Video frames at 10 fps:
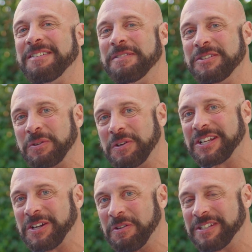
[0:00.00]
you've enjoyed the
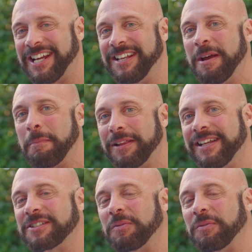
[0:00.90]
content, please,